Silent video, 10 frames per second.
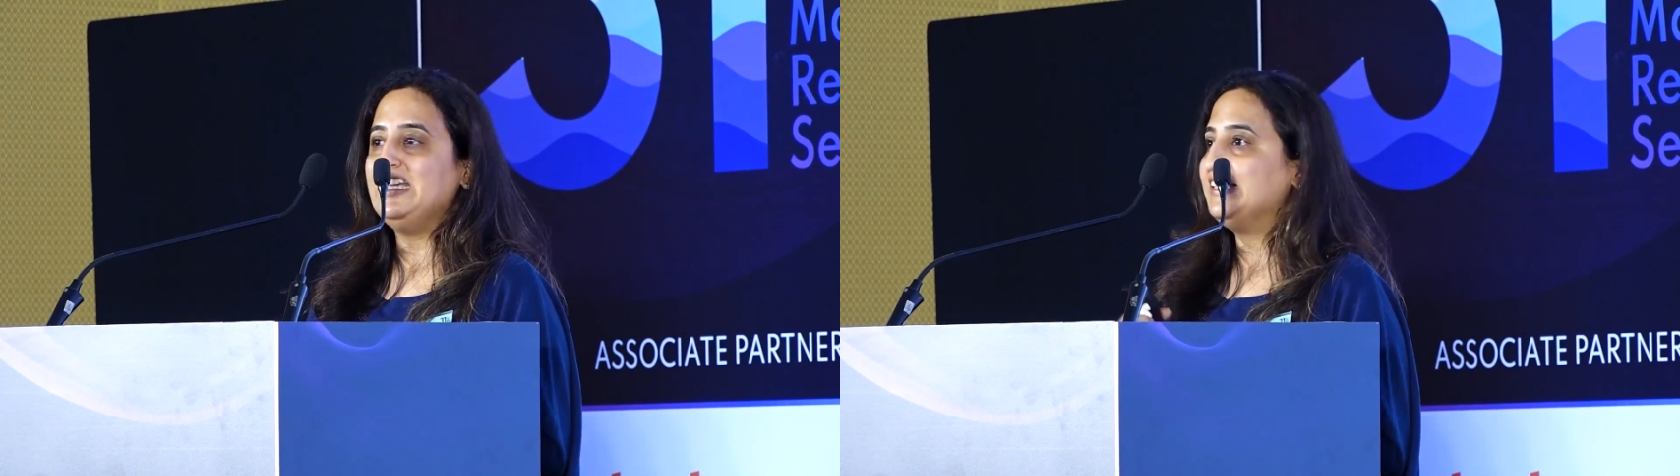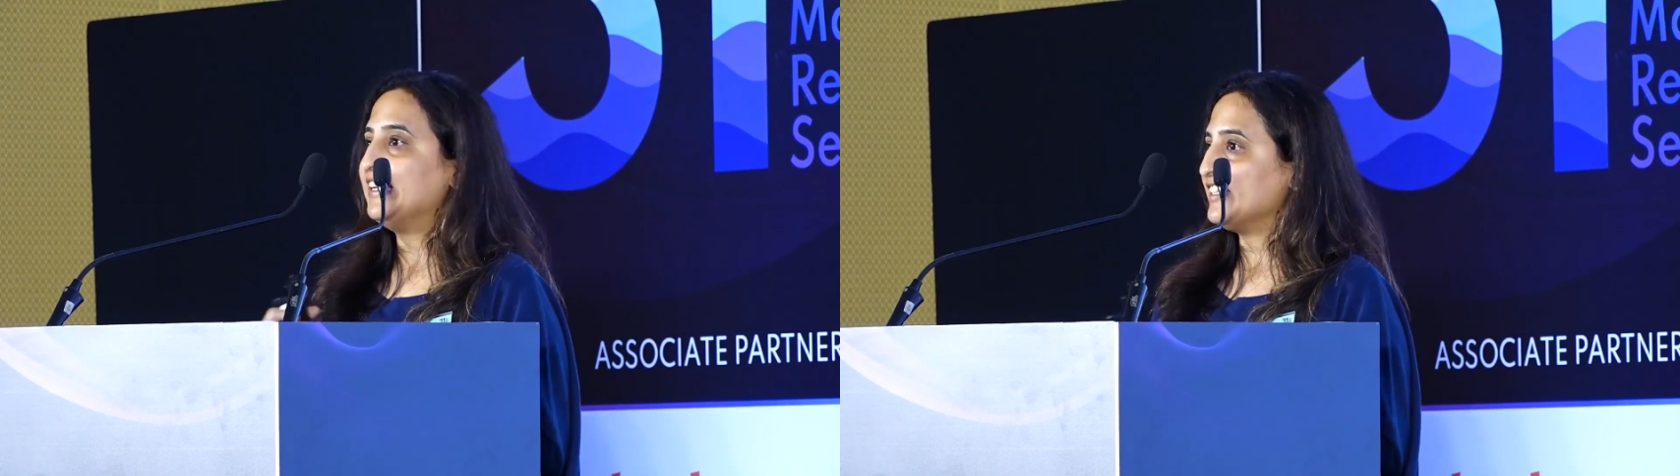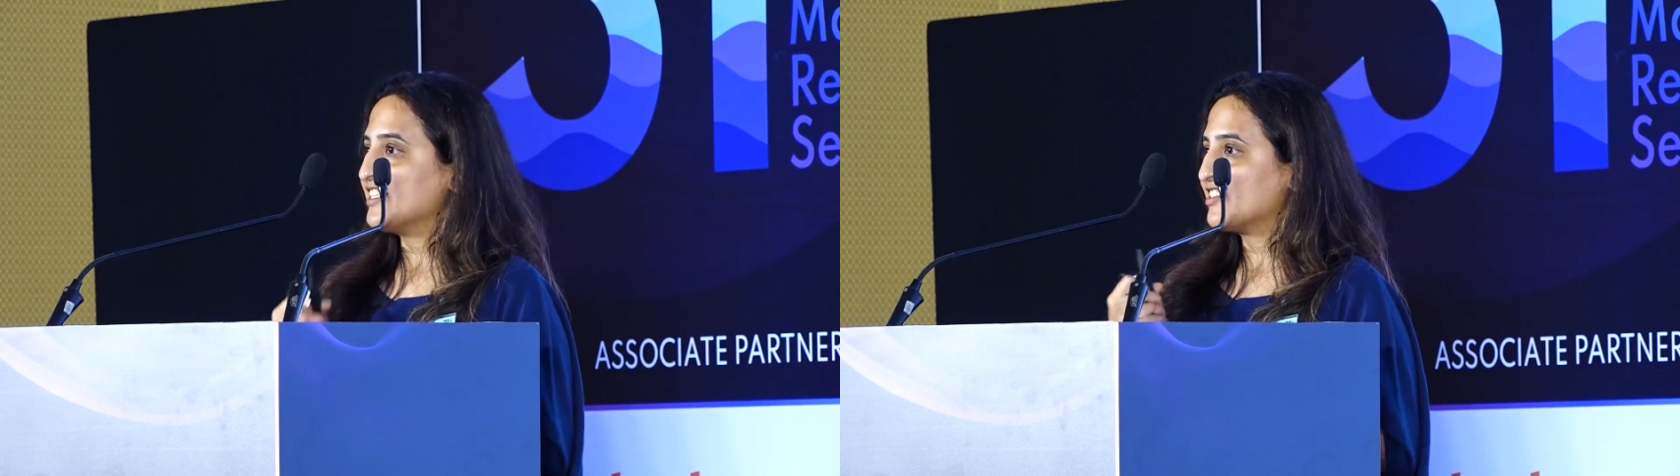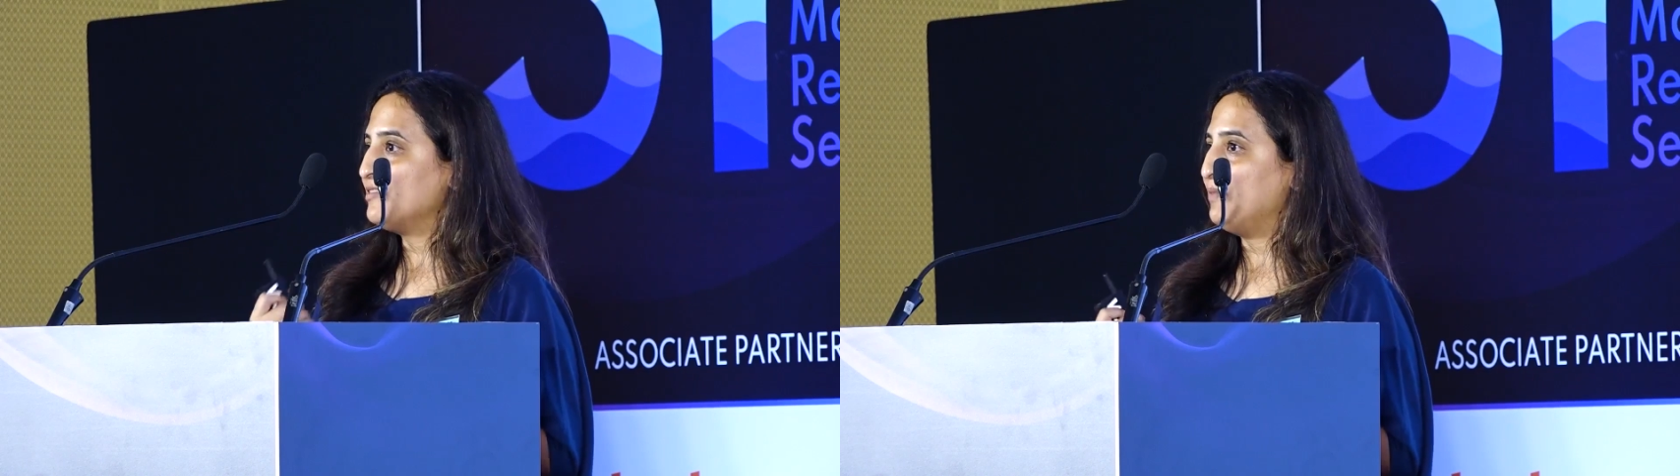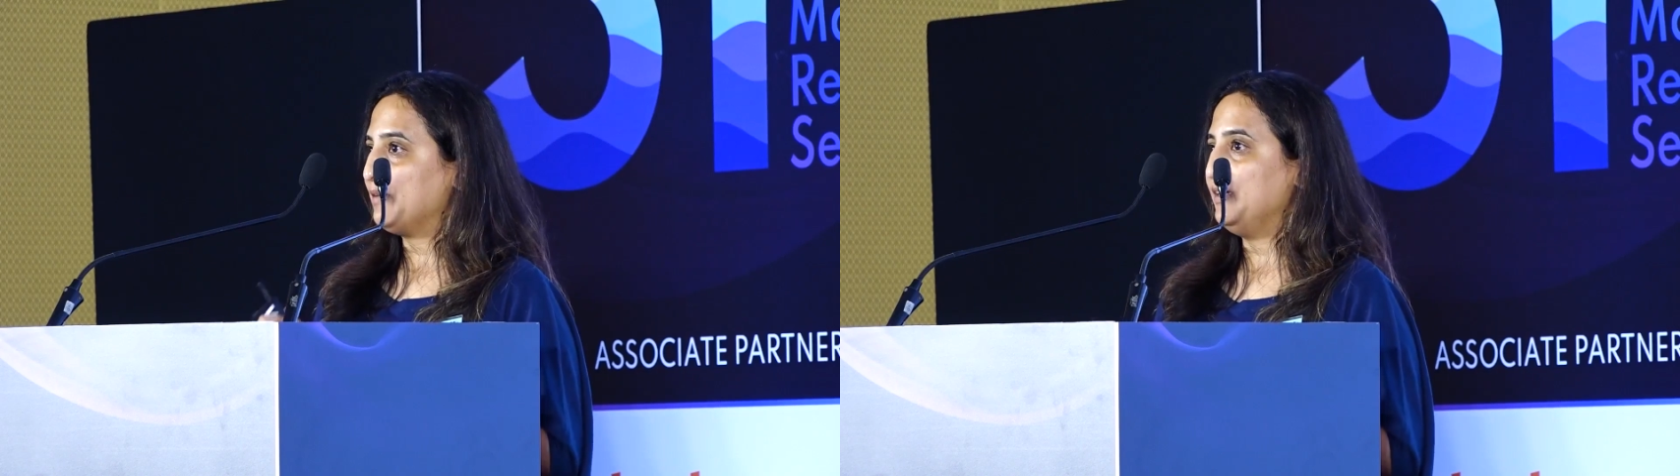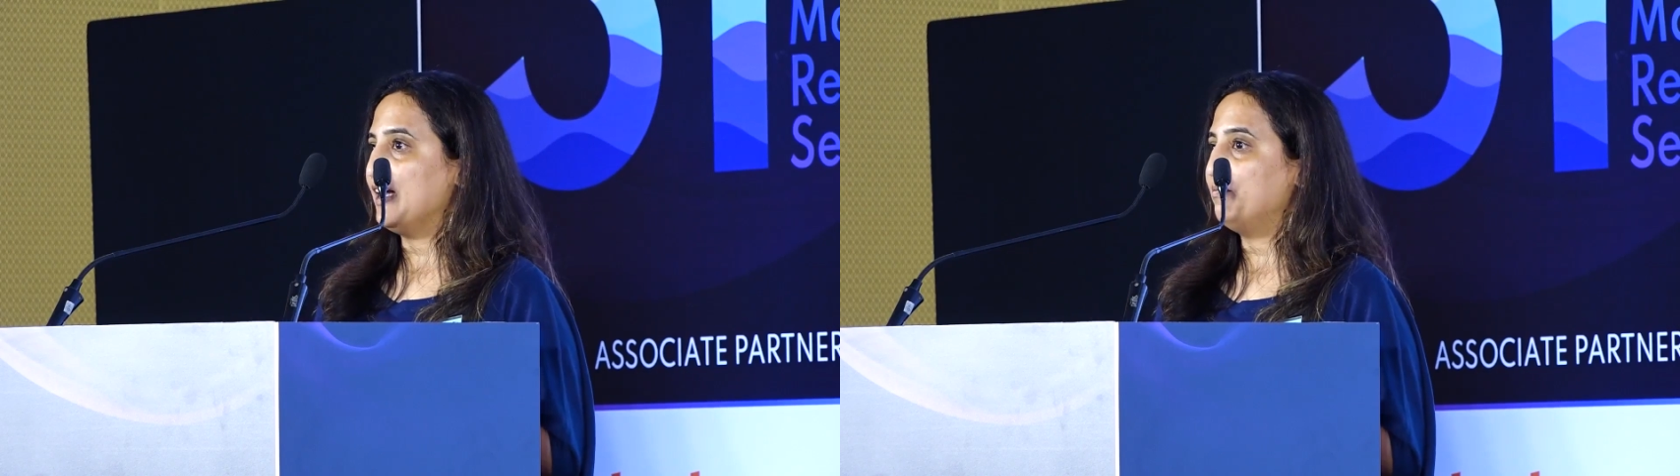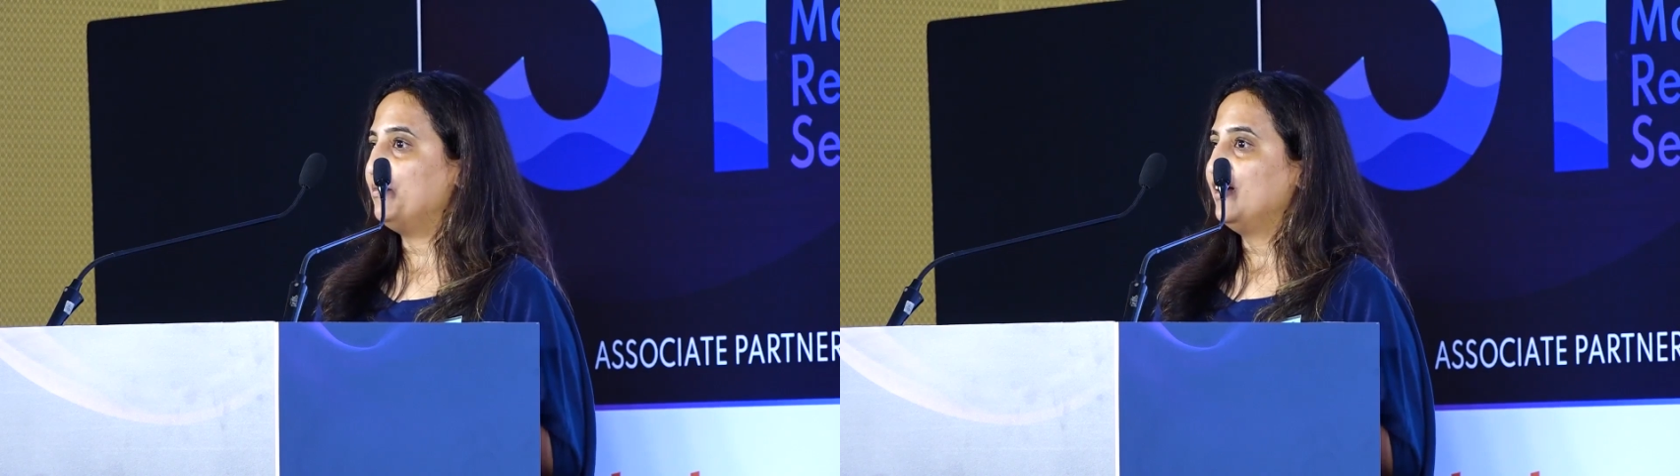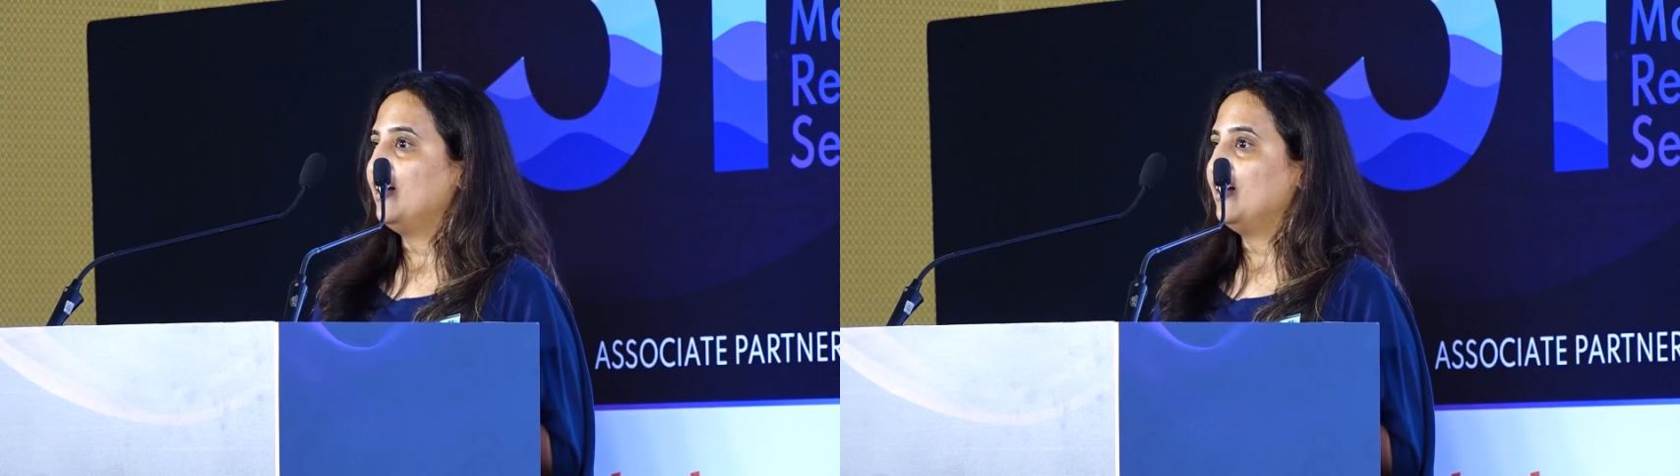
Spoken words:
need that instant pick-me-up.